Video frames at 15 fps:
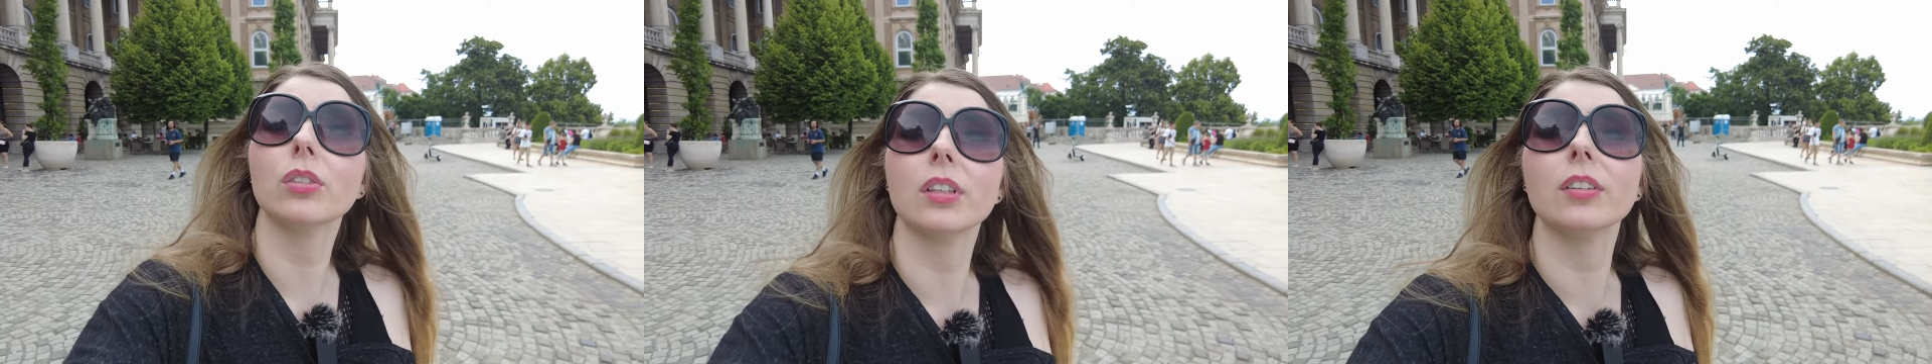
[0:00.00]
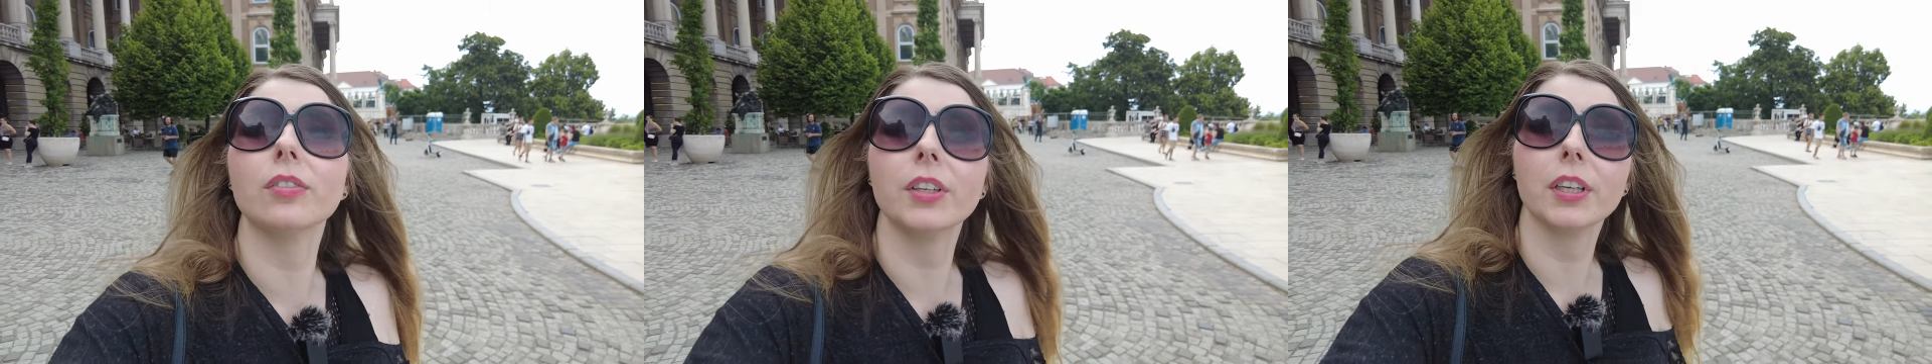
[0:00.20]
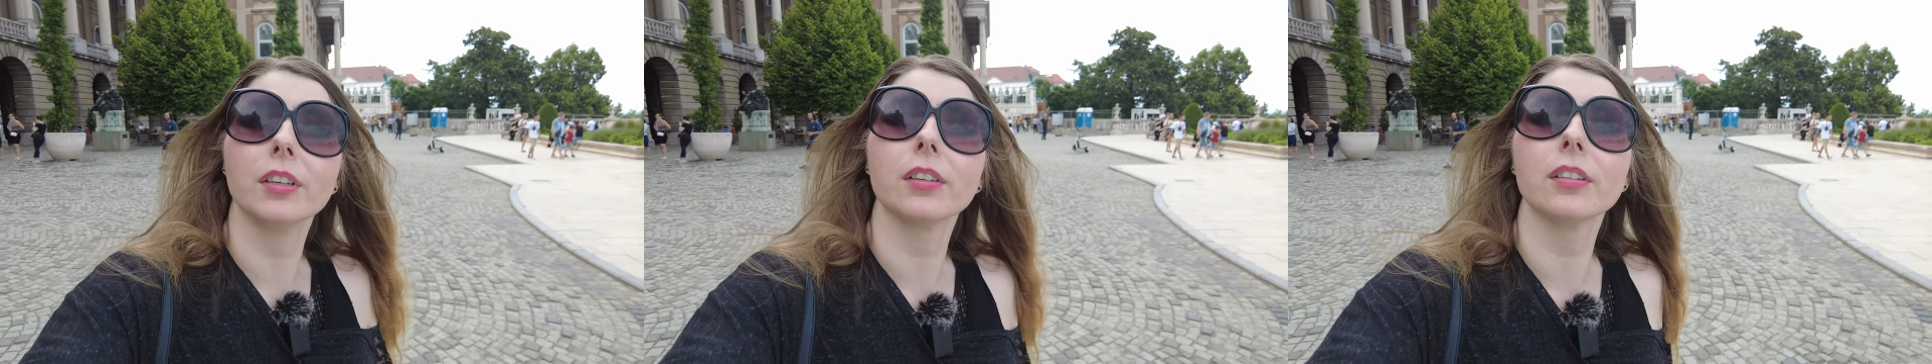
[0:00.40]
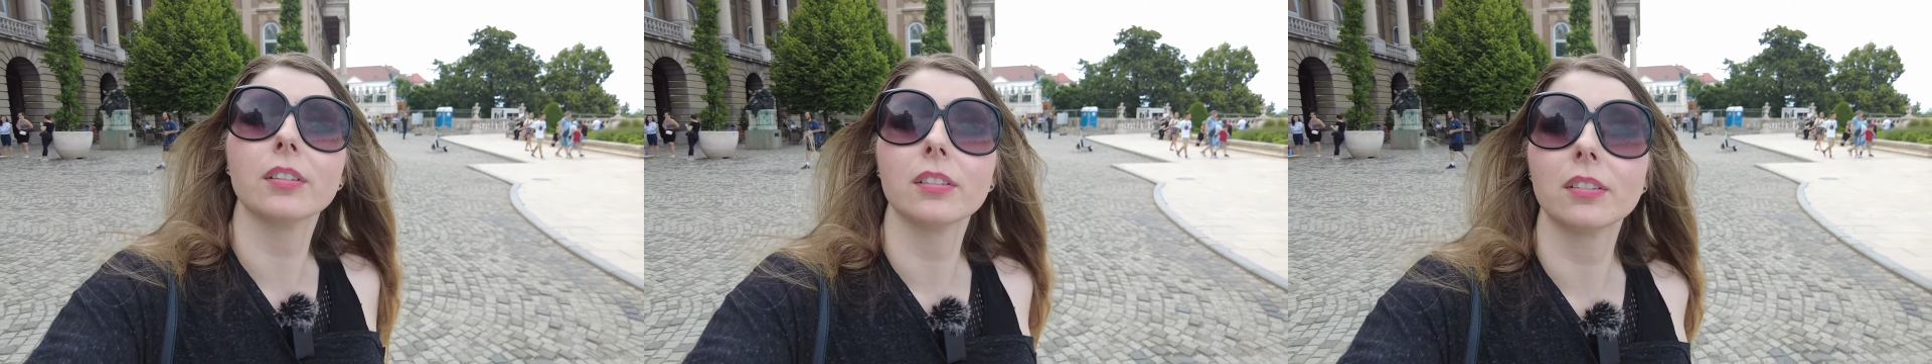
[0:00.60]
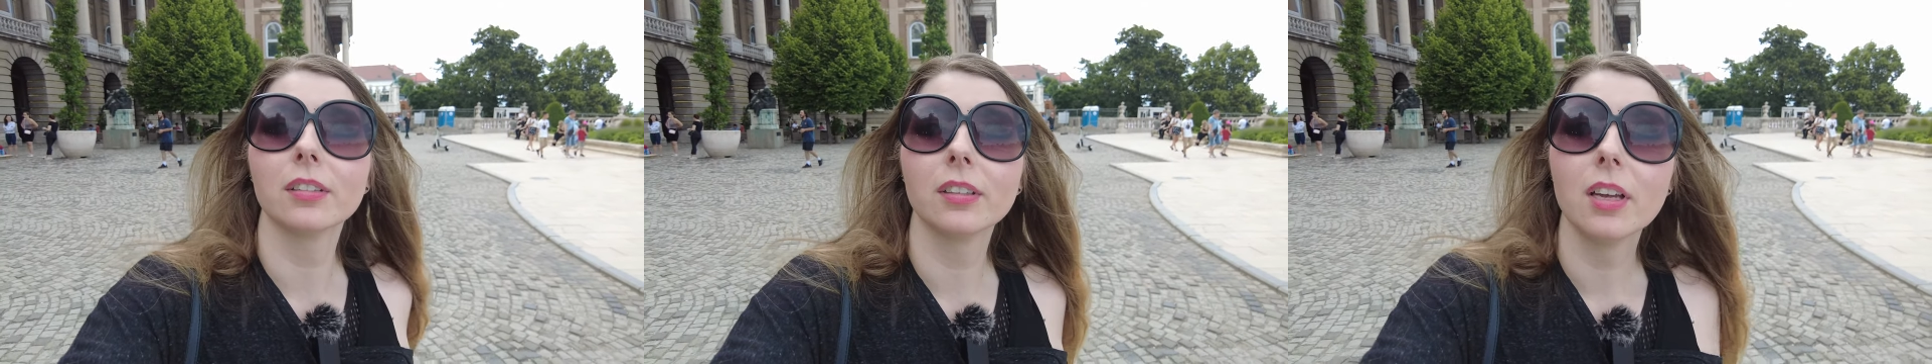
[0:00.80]
to live here,
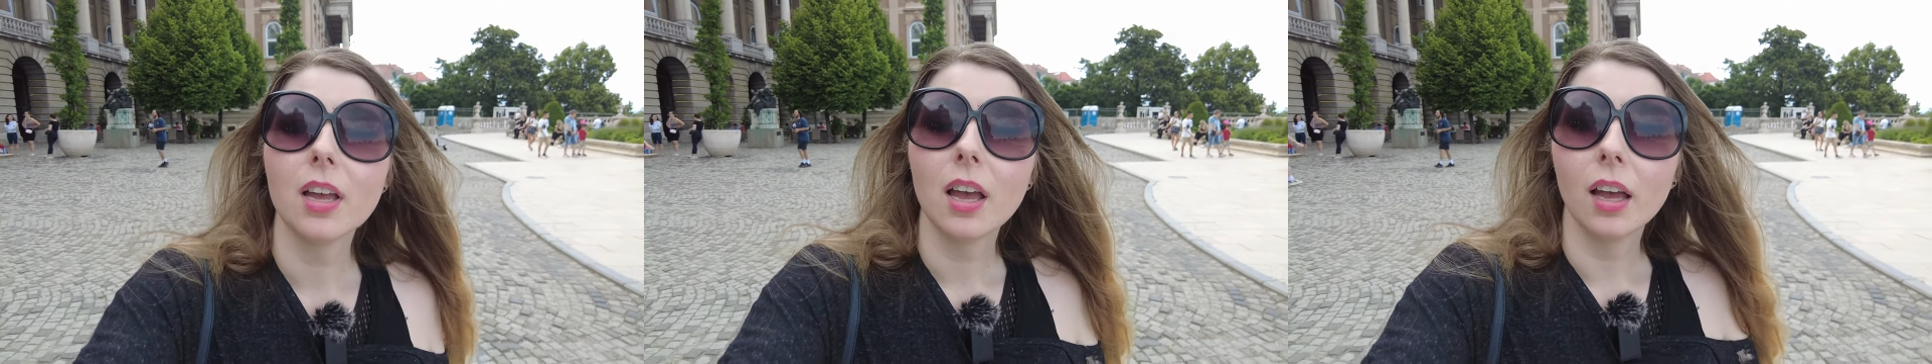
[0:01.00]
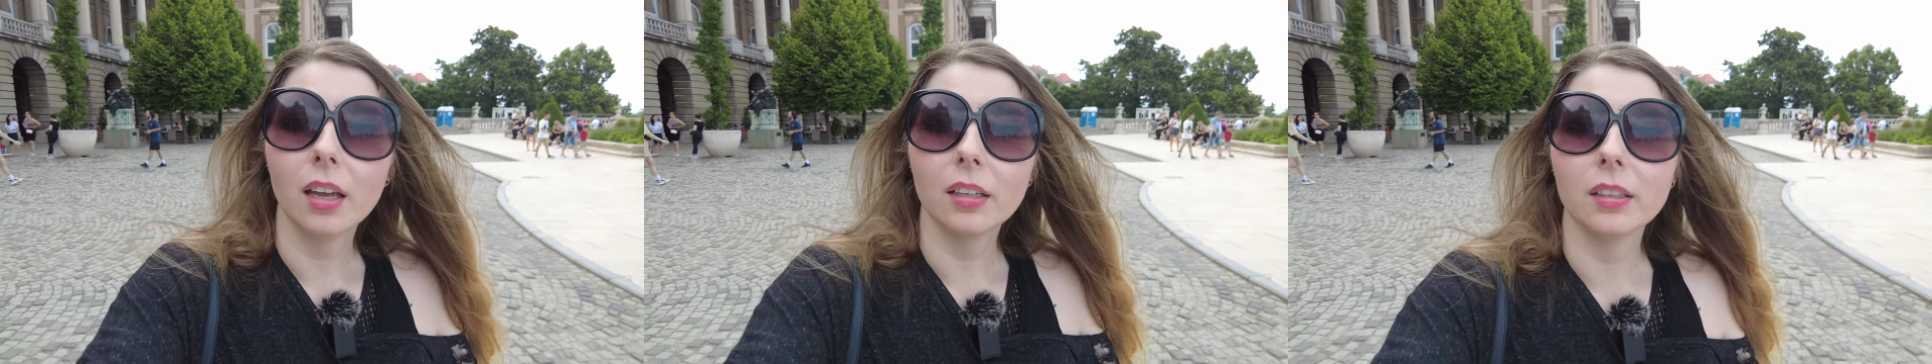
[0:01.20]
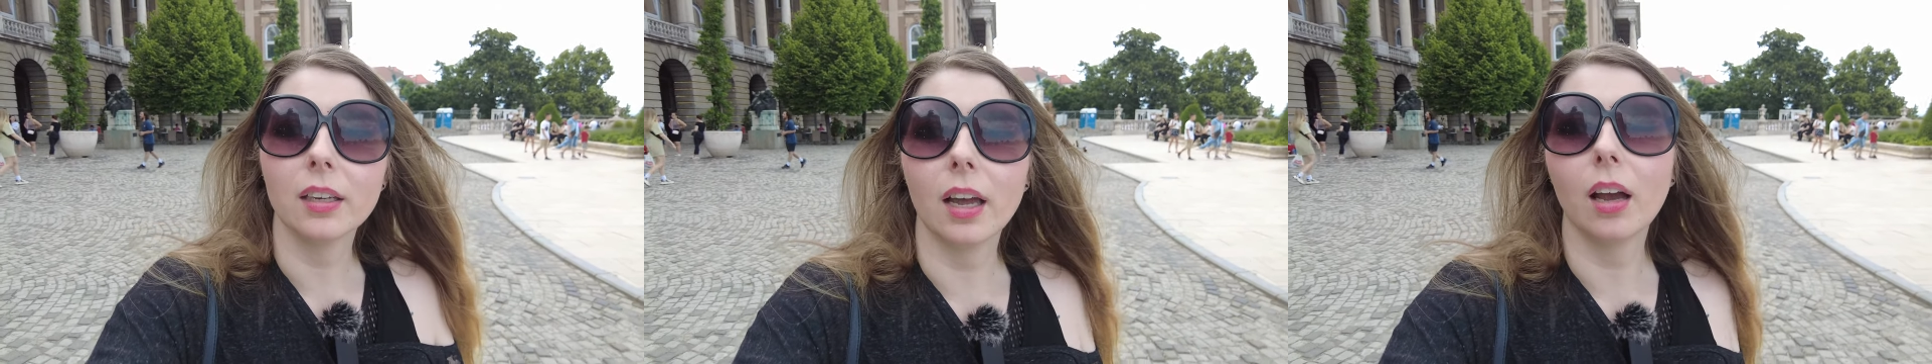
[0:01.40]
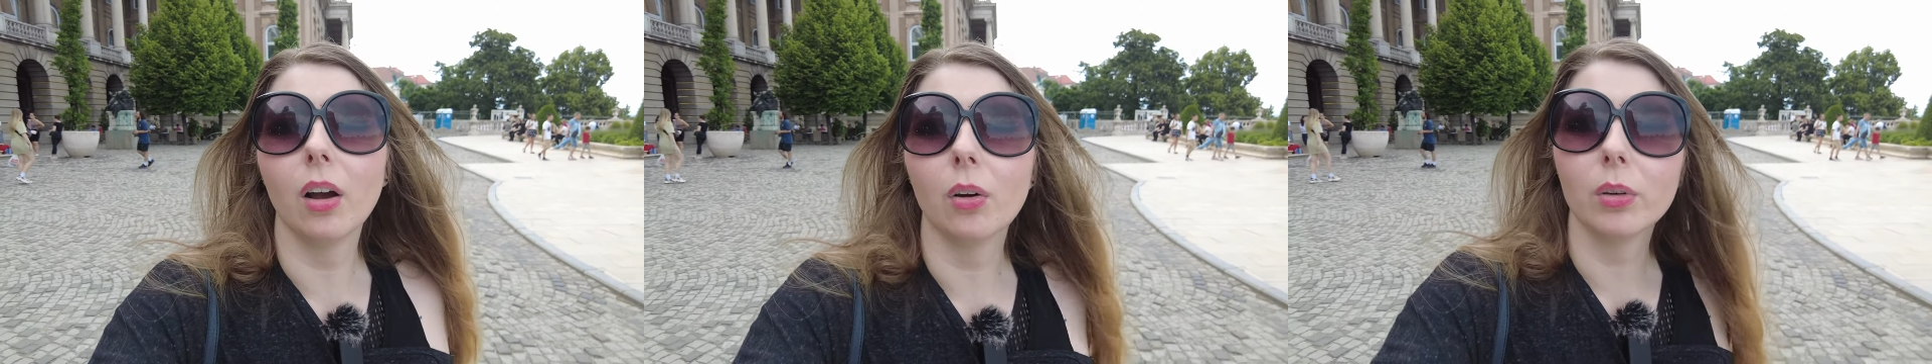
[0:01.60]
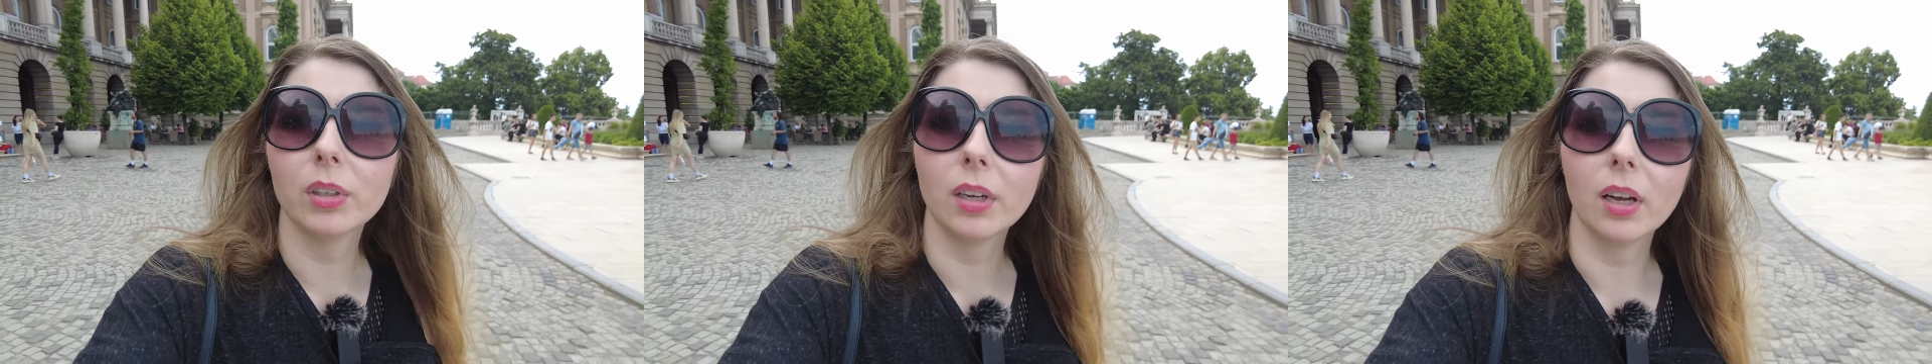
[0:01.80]
and
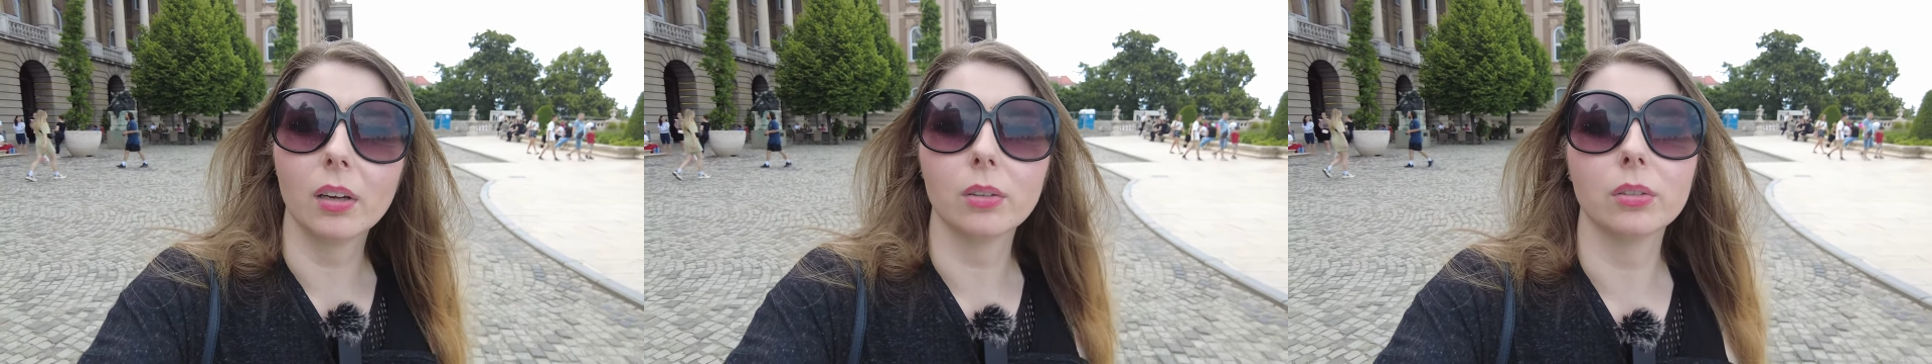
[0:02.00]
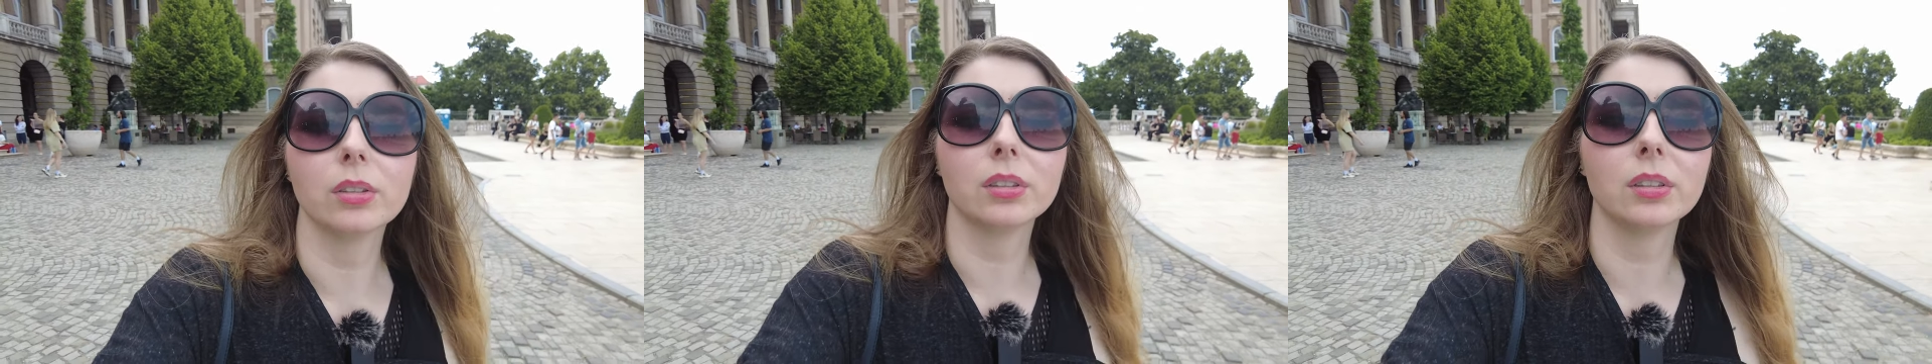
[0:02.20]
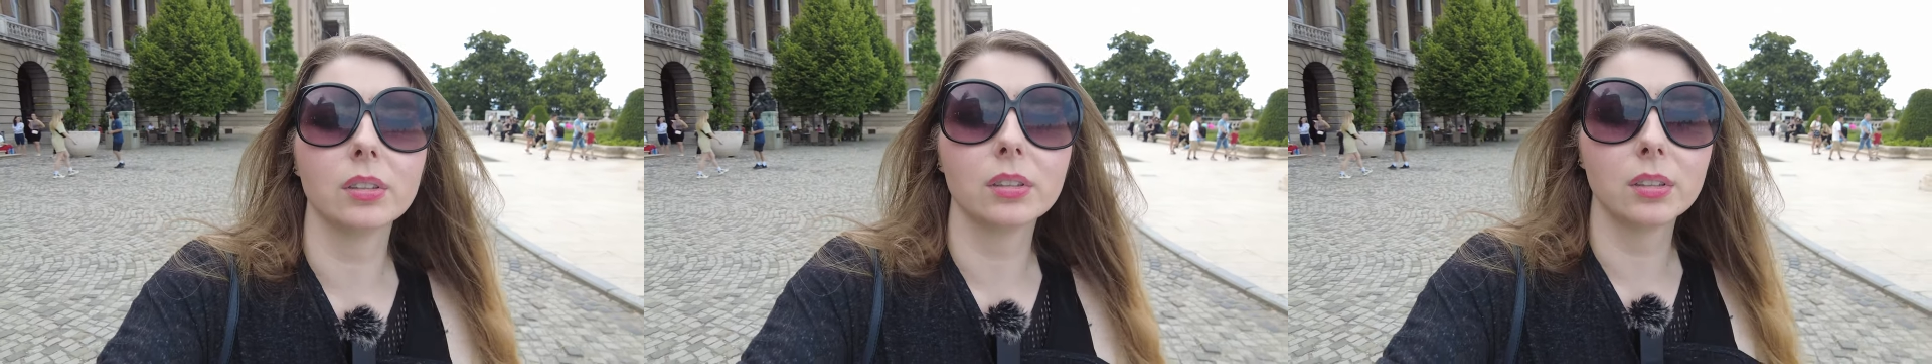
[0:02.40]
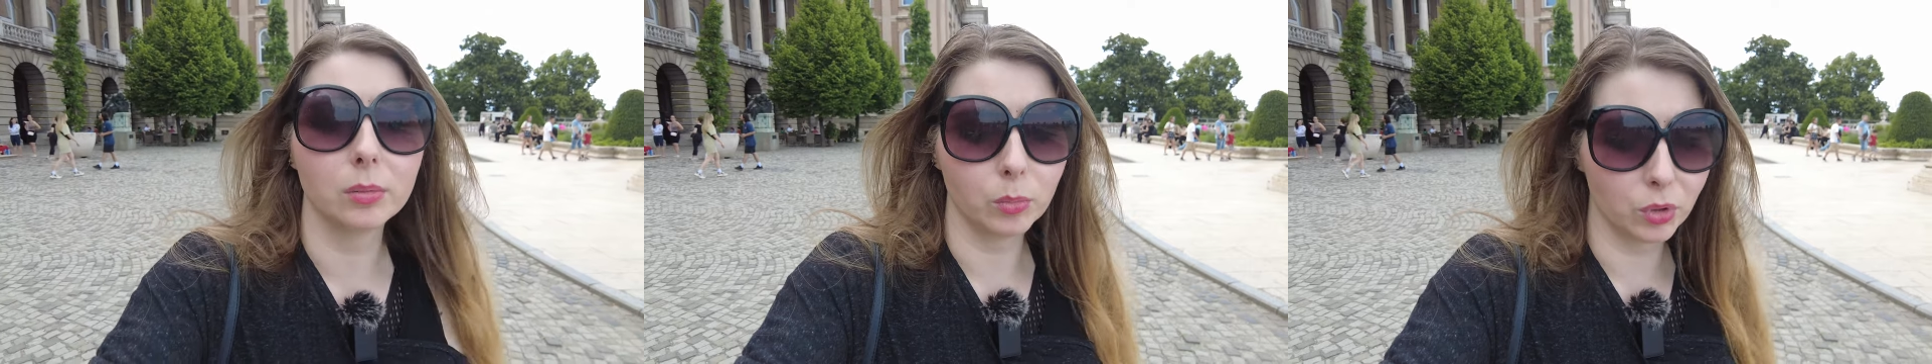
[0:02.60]
now it houses